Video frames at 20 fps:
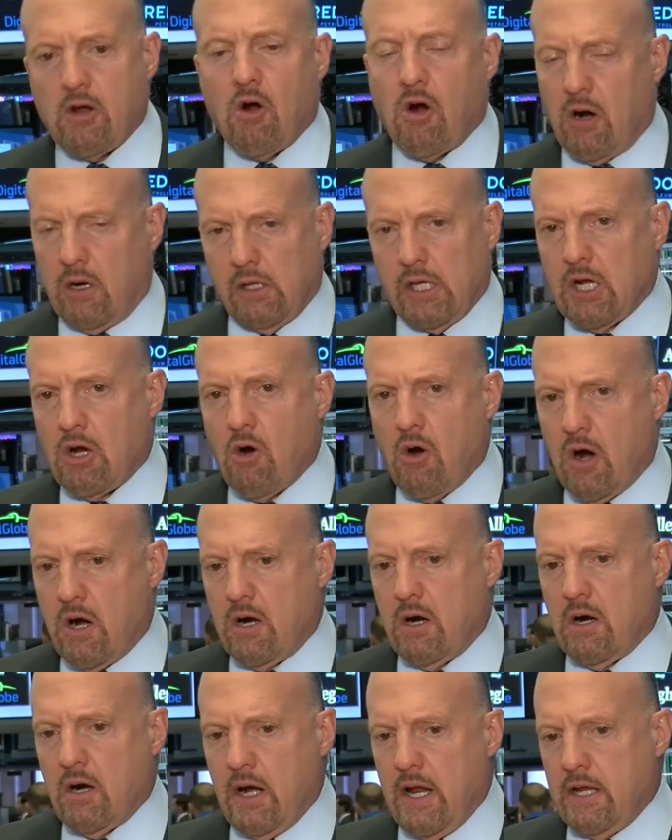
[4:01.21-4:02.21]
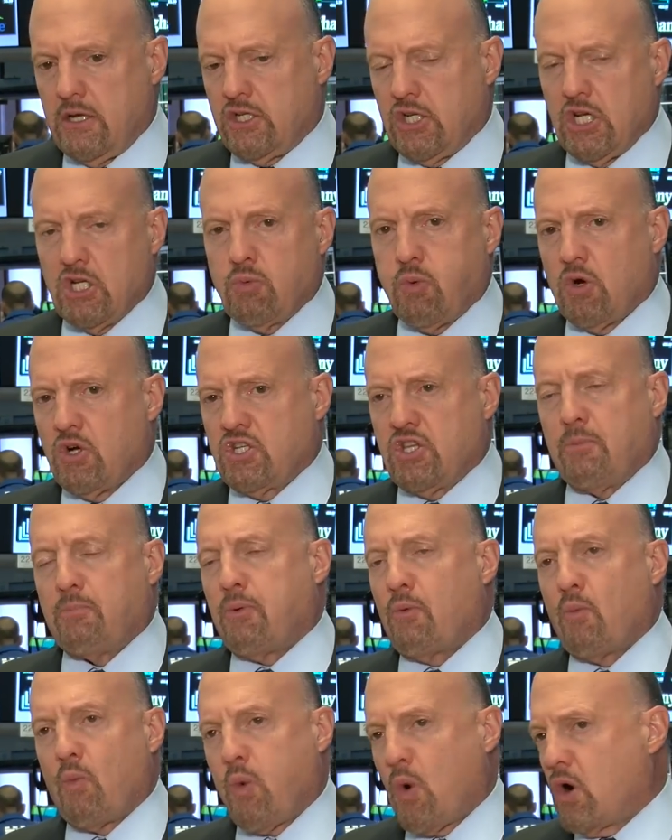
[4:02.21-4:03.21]
Carly Garner, and she's
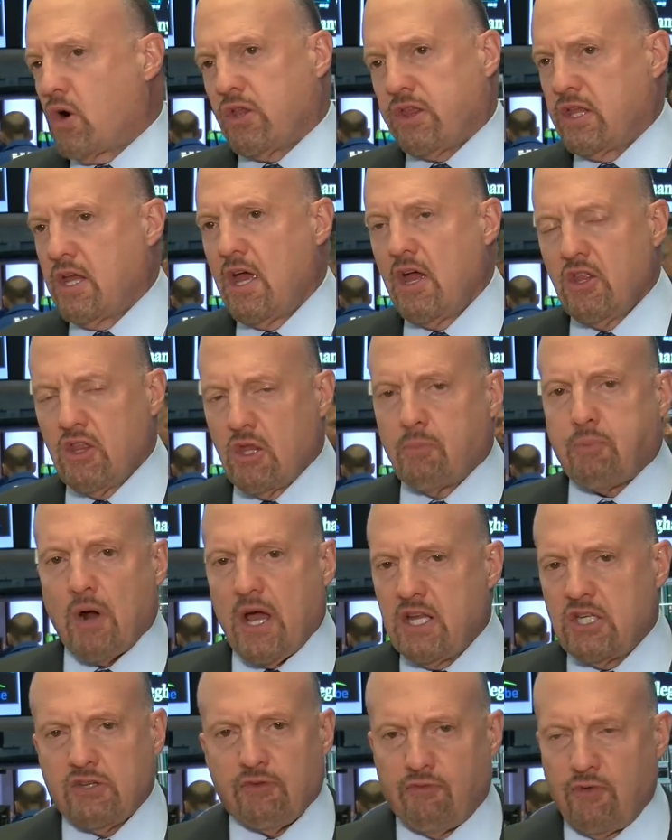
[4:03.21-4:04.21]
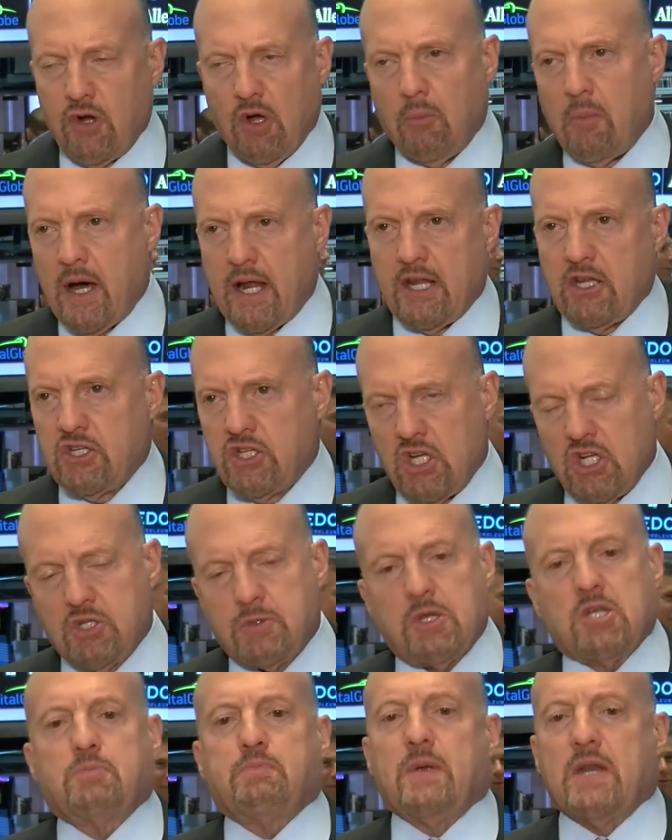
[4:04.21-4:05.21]
worth the price of Real Money. She's
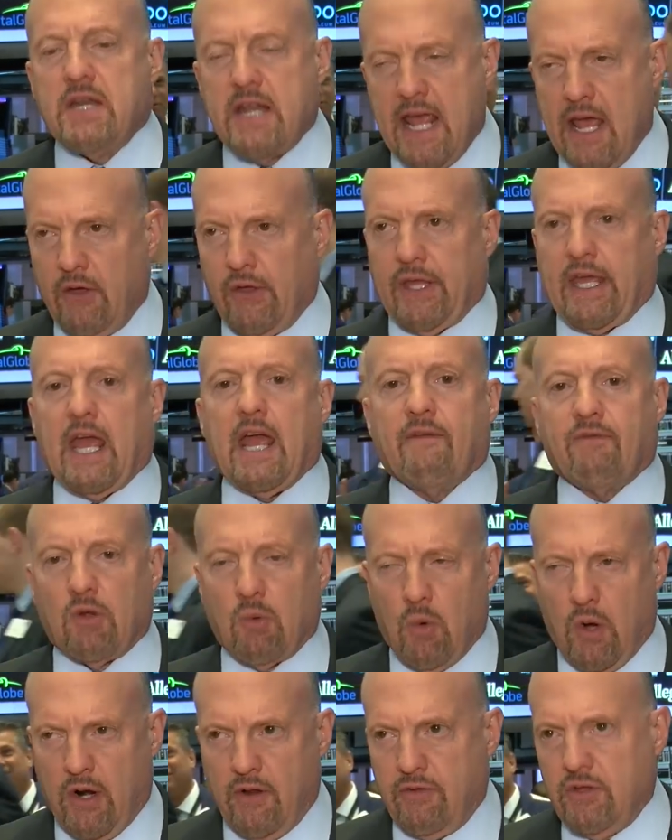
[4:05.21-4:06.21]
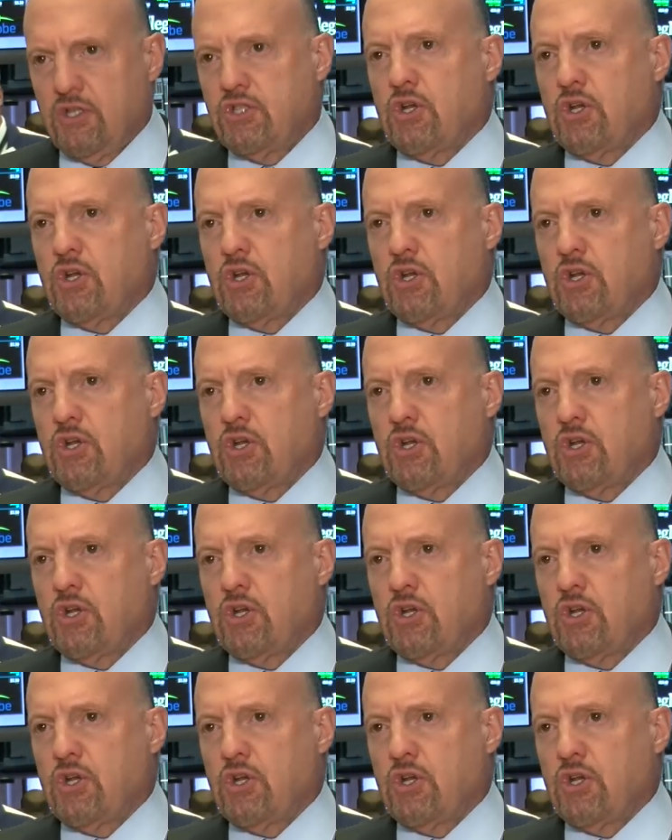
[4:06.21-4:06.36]
just been nailing every one of these